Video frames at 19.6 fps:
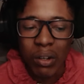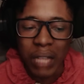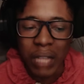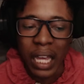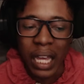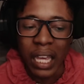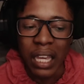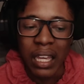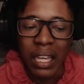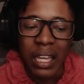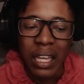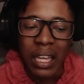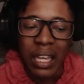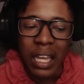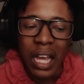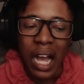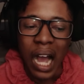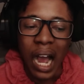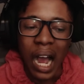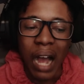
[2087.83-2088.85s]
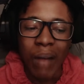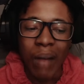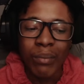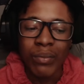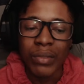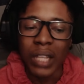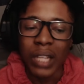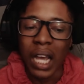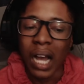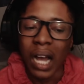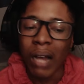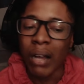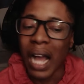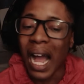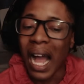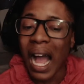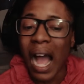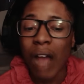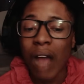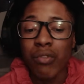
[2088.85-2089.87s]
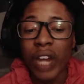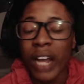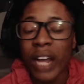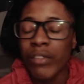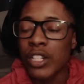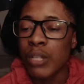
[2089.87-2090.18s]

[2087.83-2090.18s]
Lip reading: Like, I'd rather